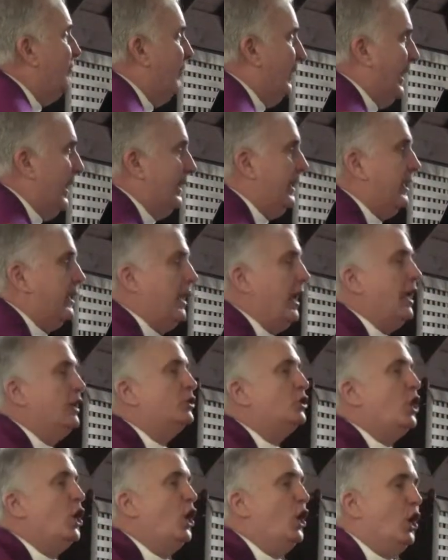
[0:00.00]
invited
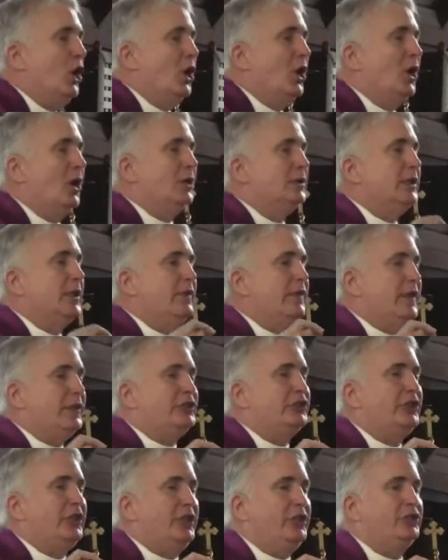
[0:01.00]
and called in
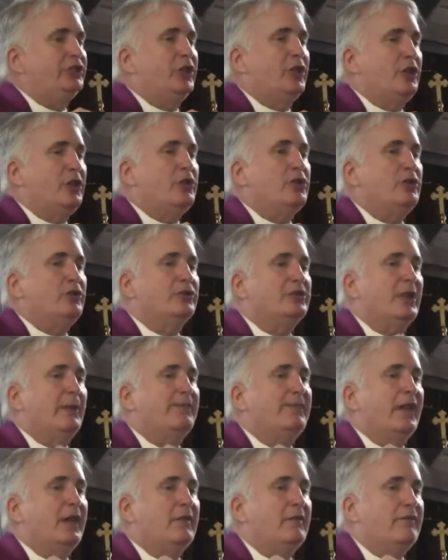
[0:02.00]
this season to do
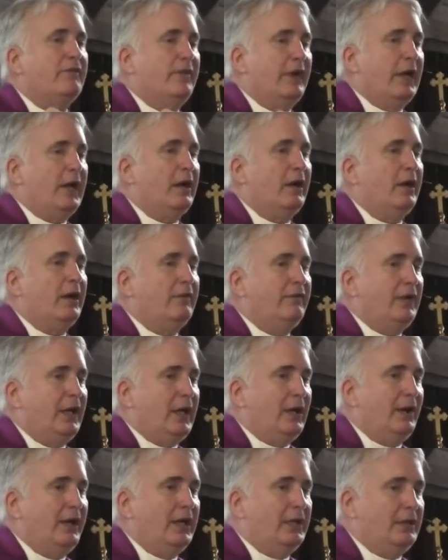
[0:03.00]
something very,
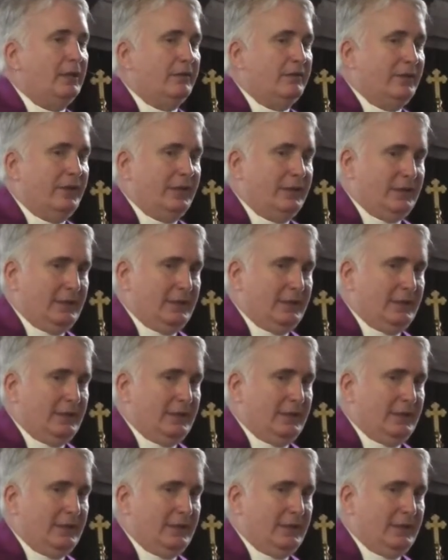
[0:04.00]
very different.